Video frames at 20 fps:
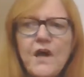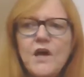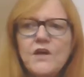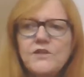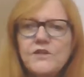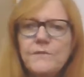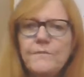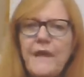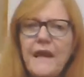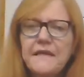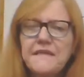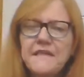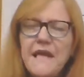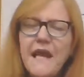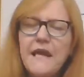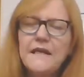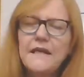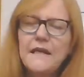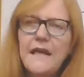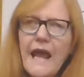to
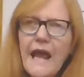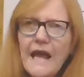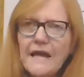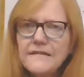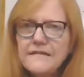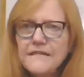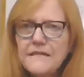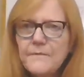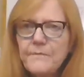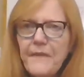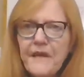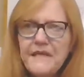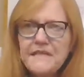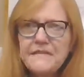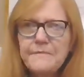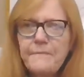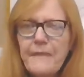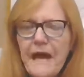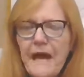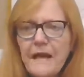maintain an
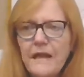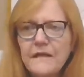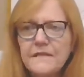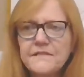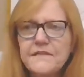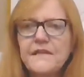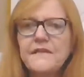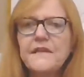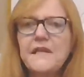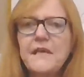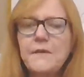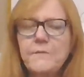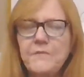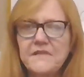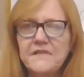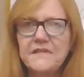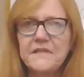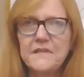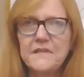acid-base balance and keep us in